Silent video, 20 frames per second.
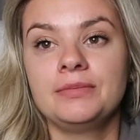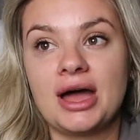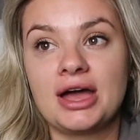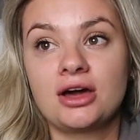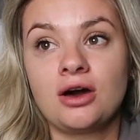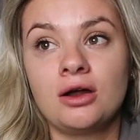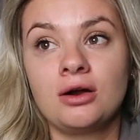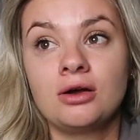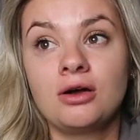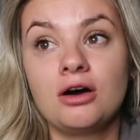I
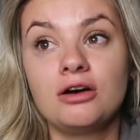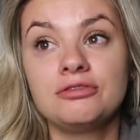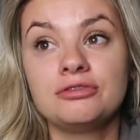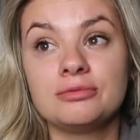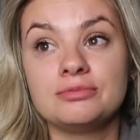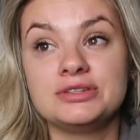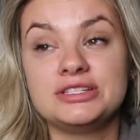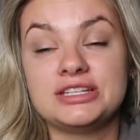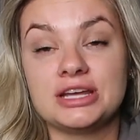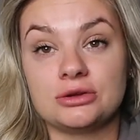got a call
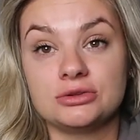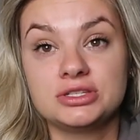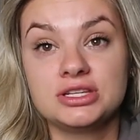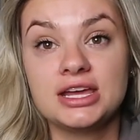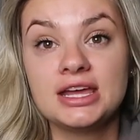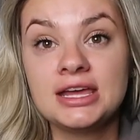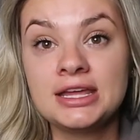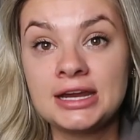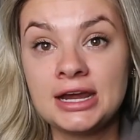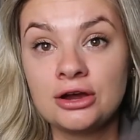from Delta
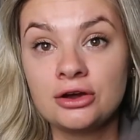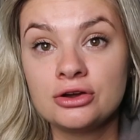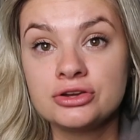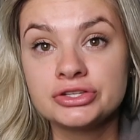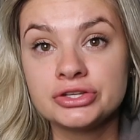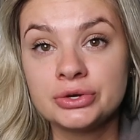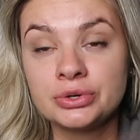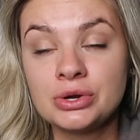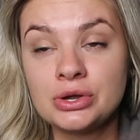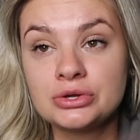in
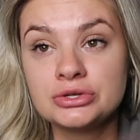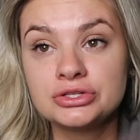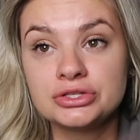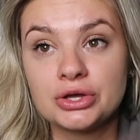Arizona,